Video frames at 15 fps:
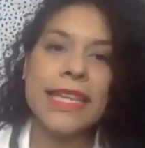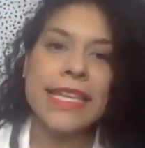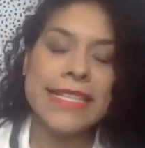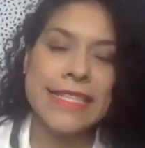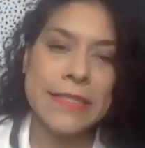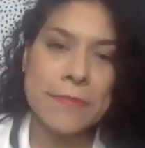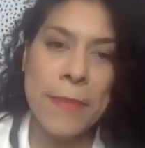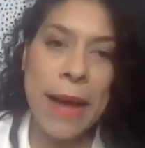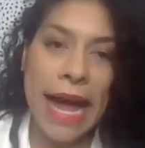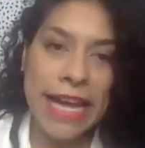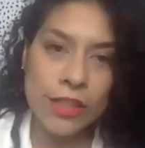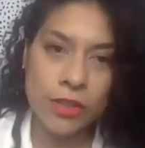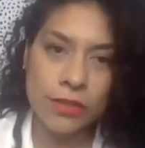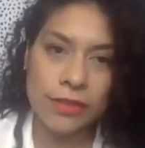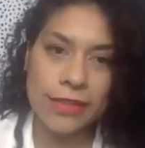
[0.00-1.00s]

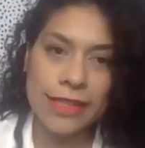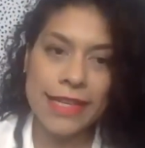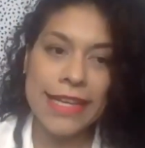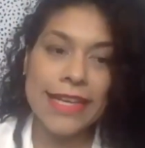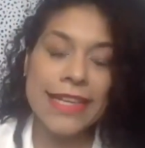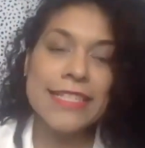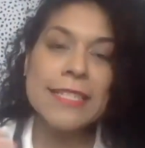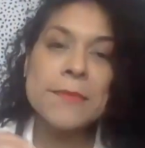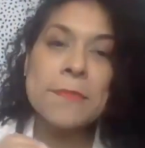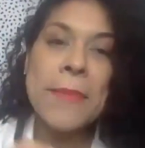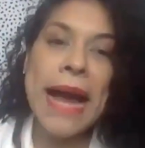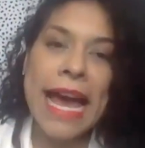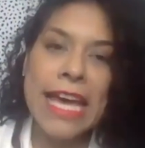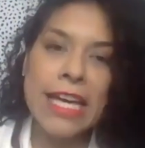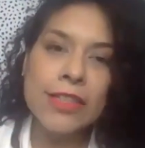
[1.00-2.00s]

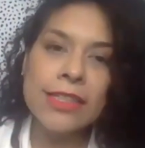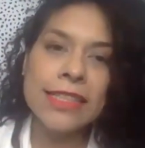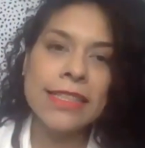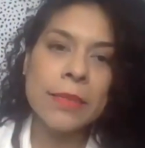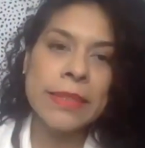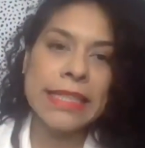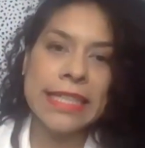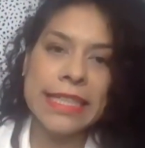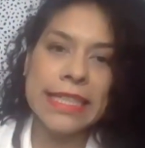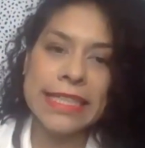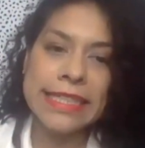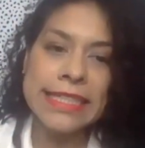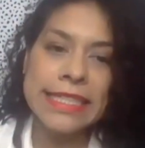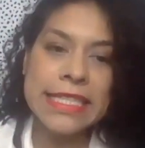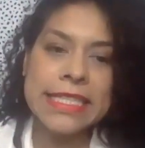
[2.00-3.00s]
Smile in the
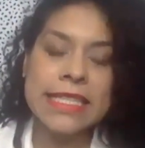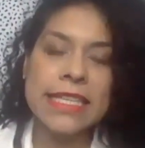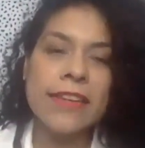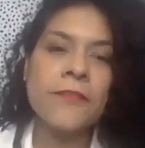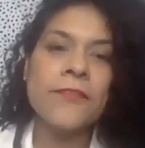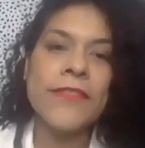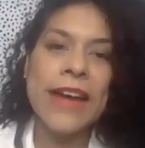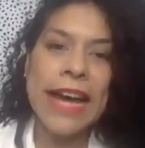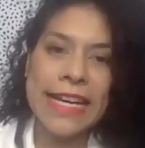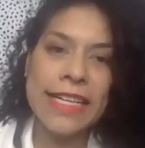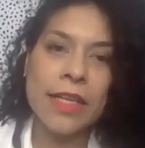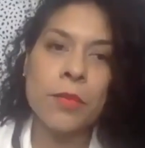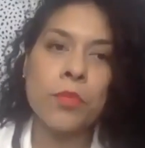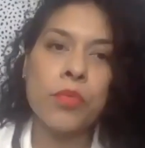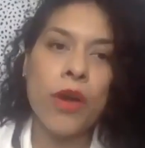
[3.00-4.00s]
beginning. This is an
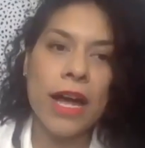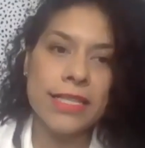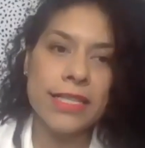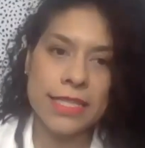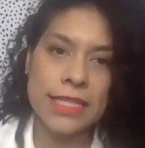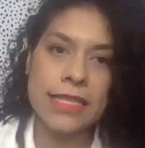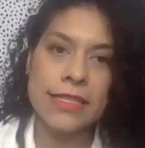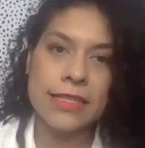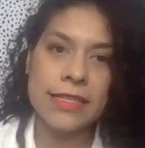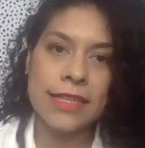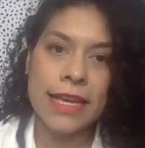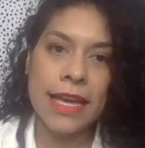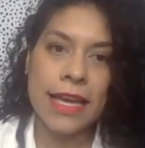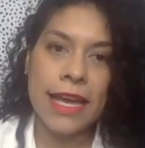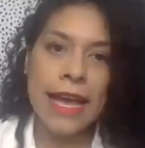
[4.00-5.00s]
inviting process.
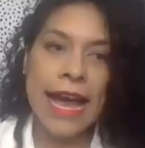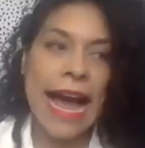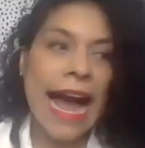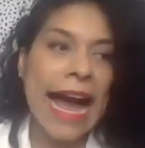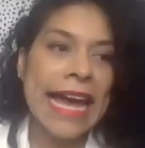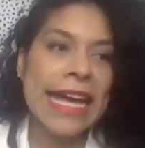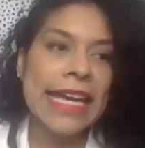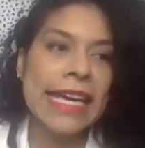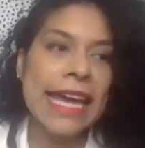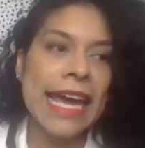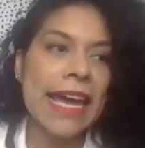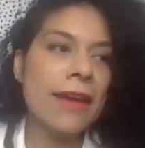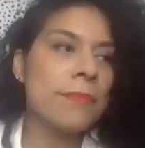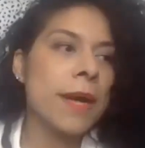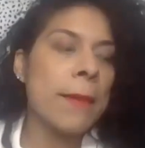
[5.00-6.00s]
I
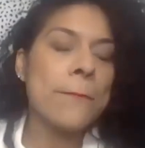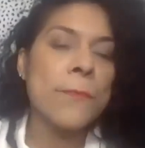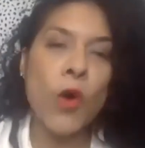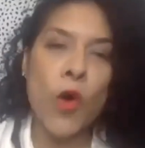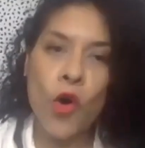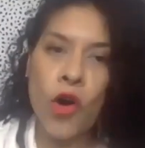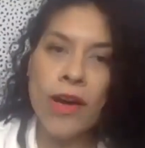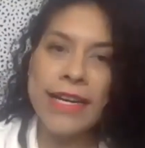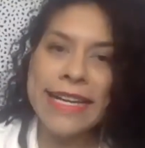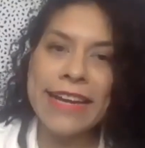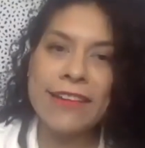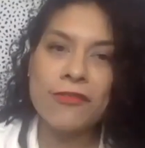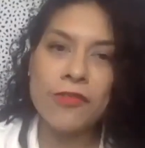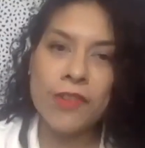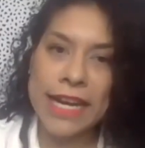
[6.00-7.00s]
am born
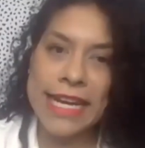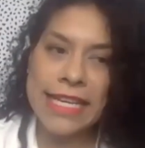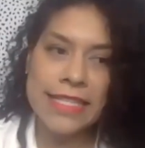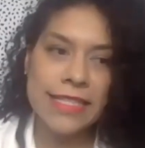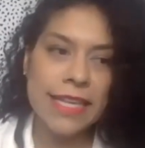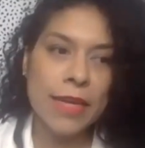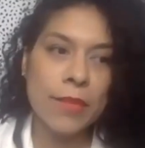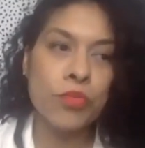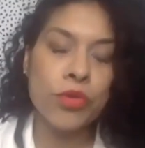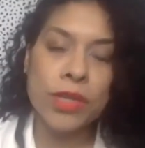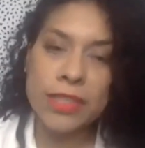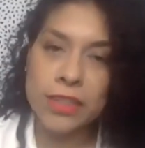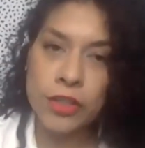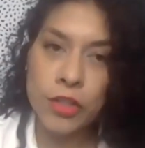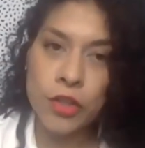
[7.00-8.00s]
and raised in
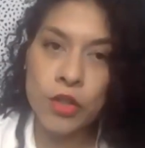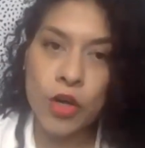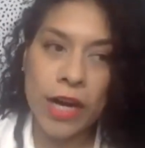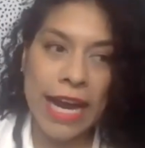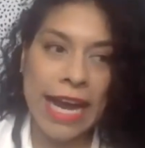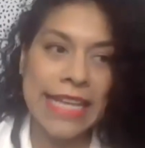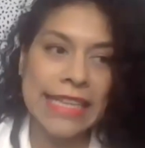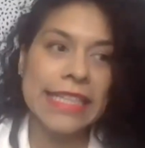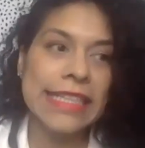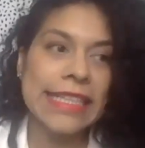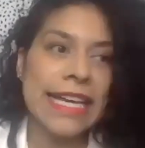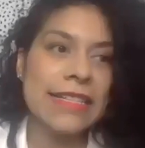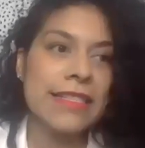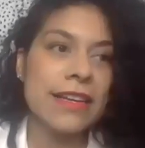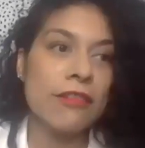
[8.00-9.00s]
Brooklyn, New York. I think
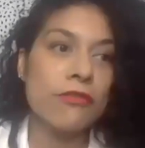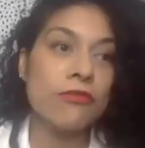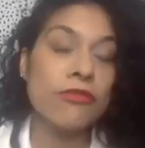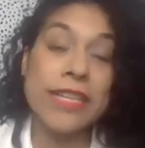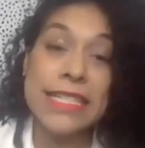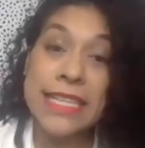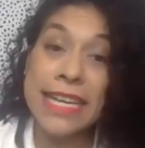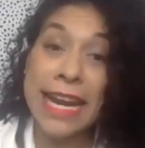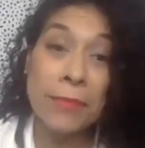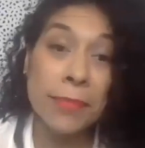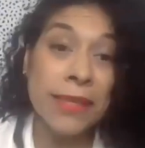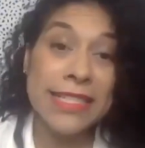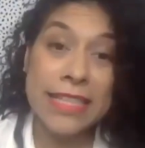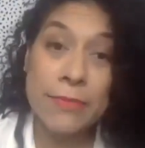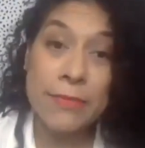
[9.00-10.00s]
that's a reason. And
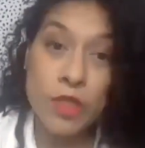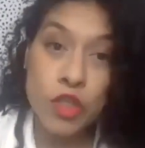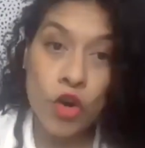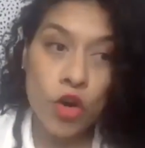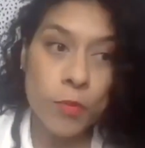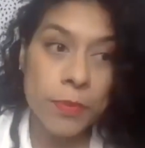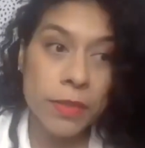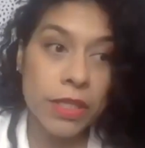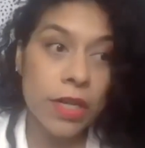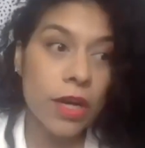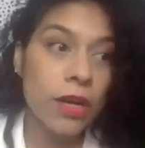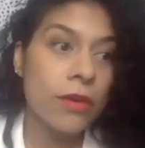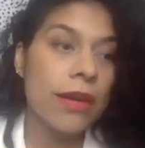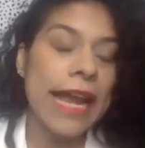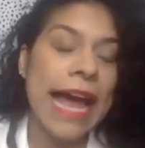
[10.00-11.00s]
plus I'm a Scorpio.
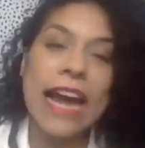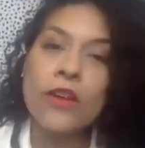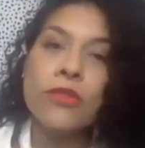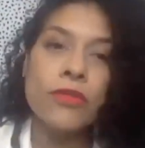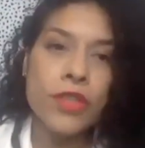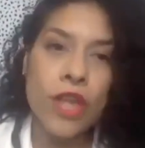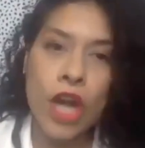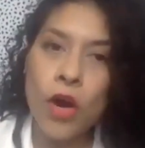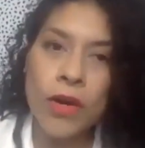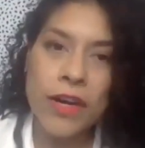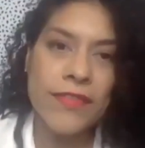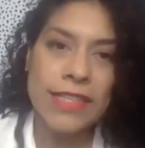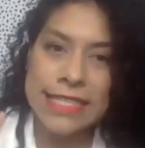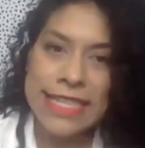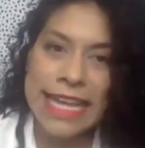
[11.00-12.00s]
I don't know
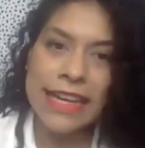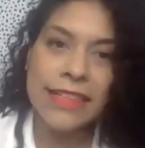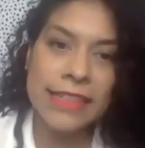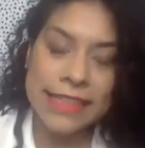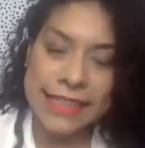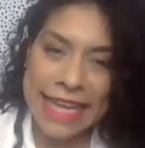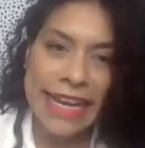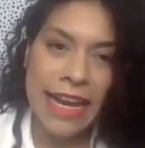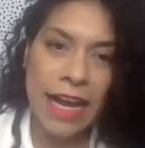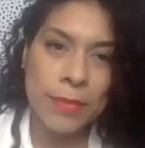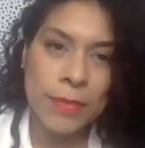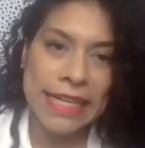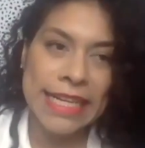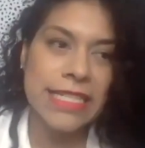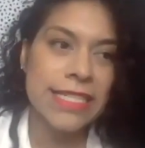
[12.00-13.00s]
if it's that
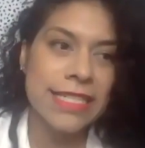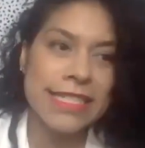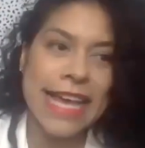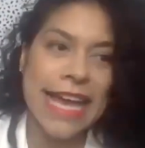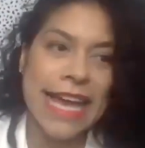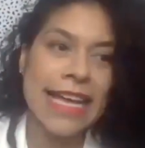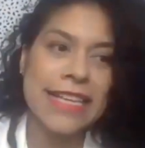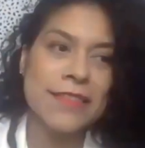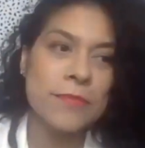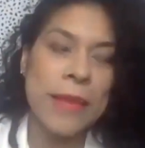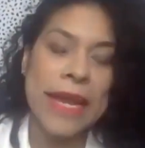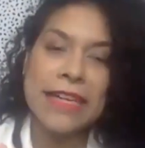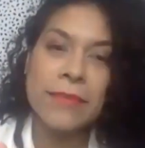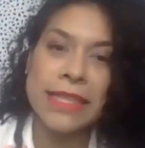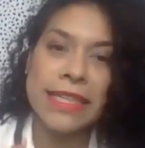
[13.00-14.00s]
combination that has
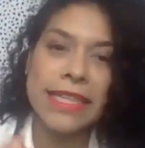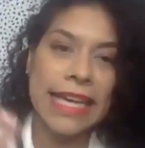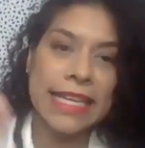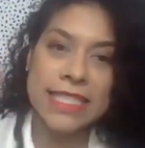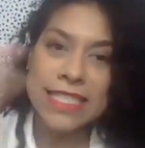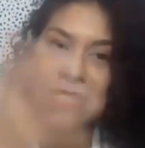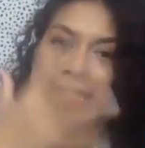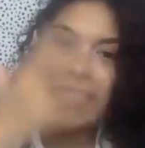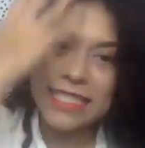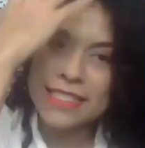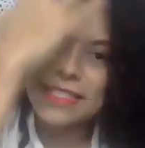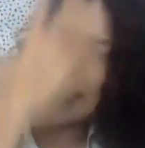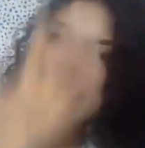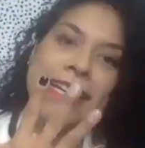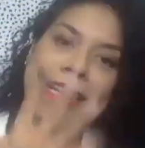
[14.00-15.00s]
made me like just
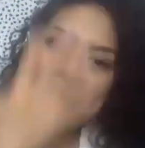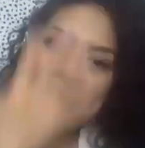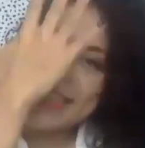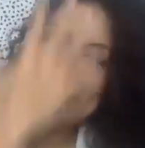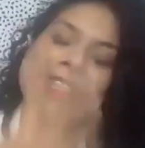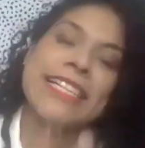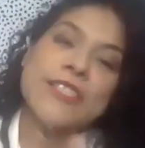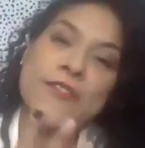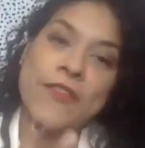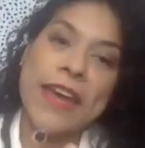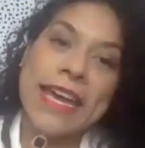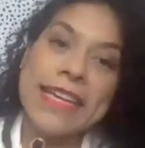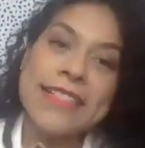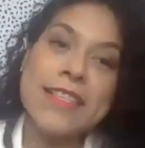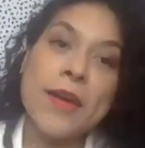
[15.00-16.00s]
this
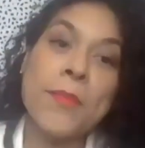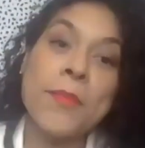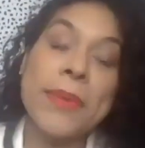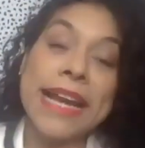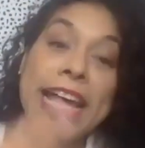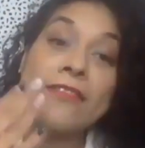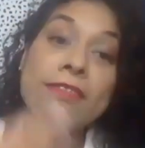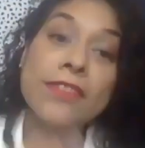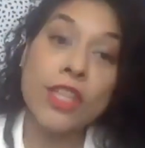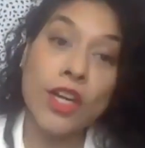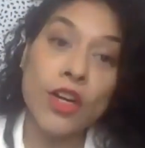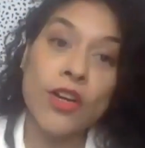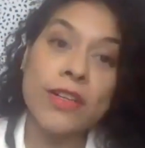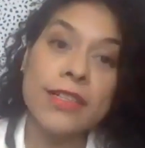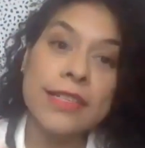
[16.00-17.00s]
face, but I've
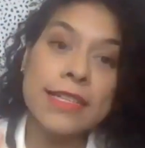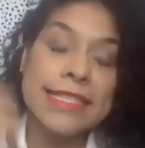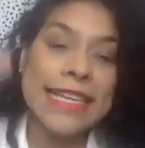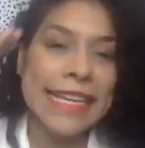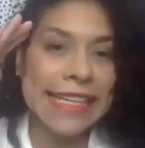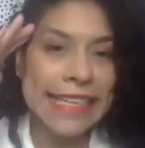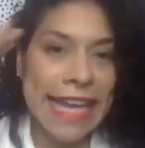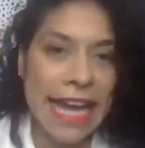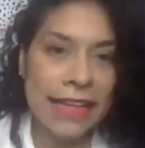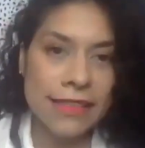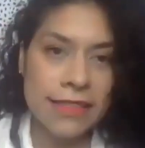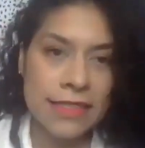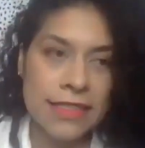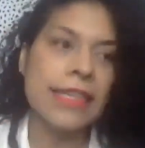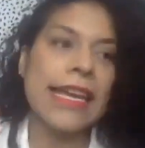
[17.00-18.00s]
learned to
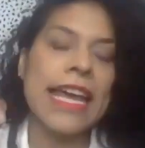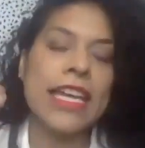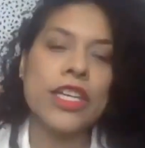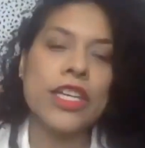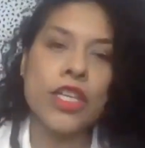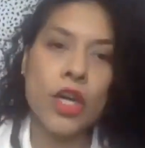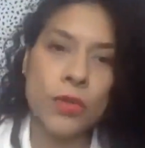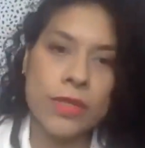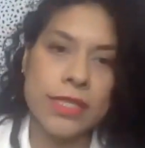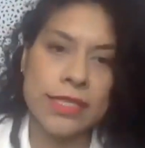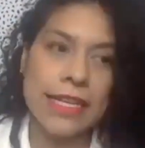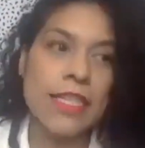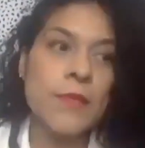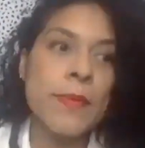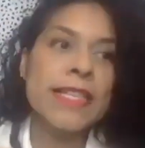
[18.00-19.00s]
acknowledge it and notice
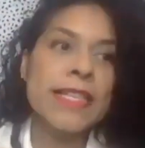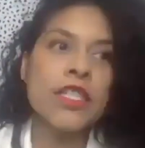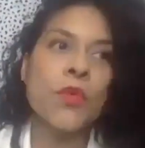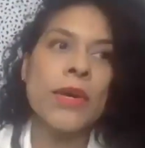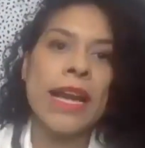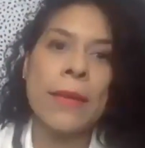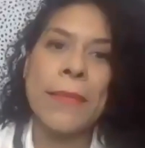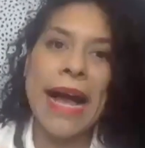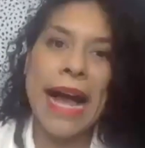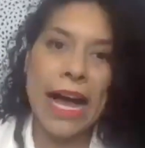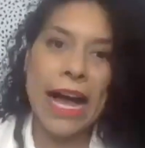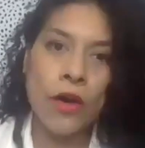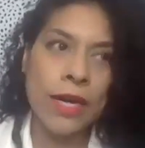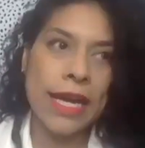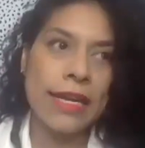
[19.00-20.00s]
that, especially when I'm
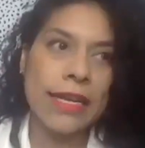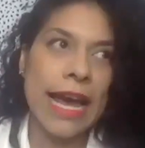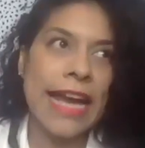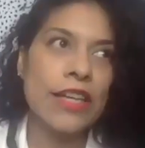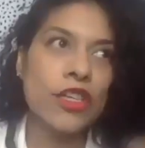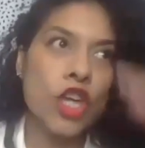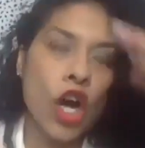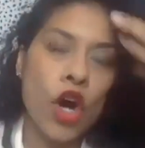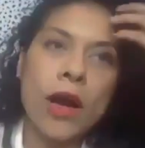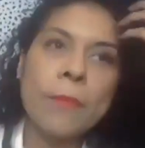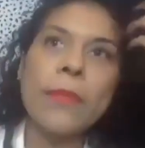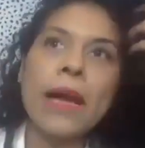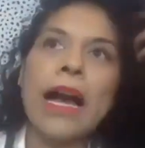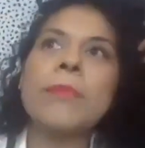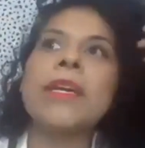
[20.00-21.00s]
out and I know
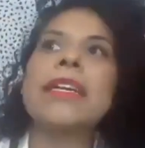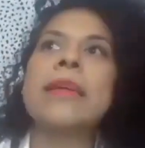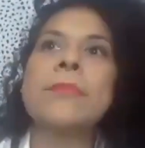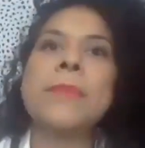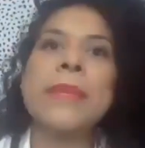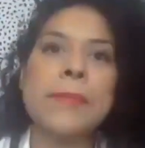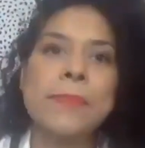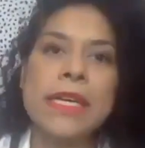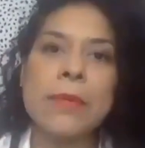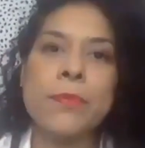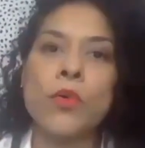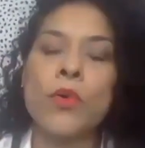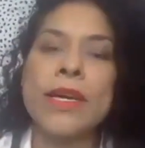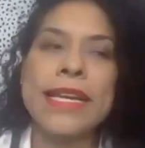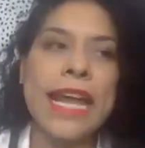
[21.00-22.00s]
I'm gonna meet
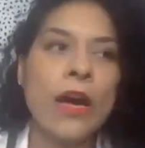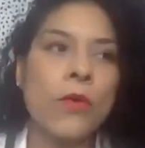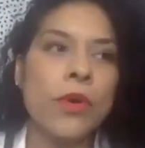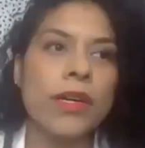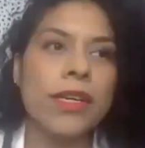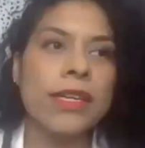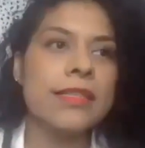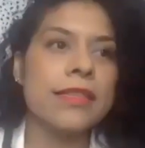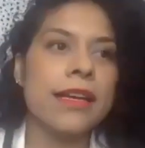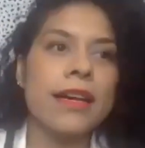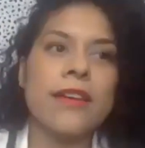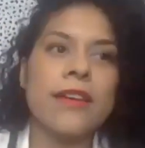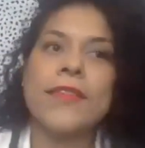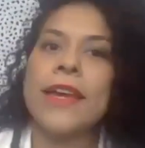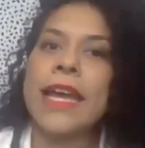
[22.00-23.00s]
people and network and
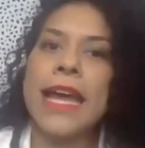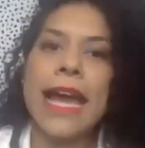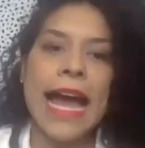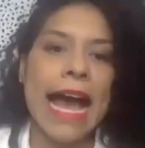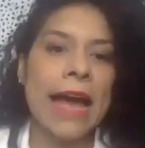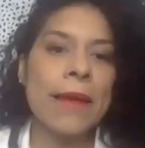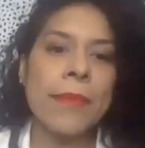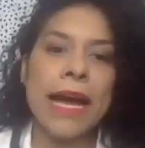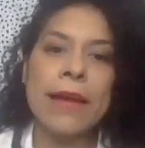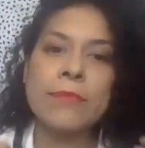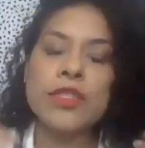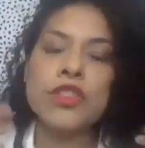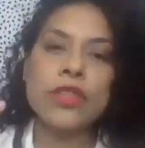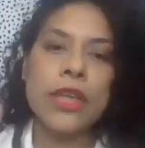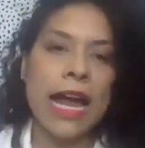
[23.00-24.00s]
stuff.
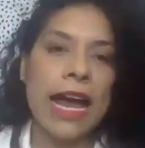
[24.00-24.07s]
I'm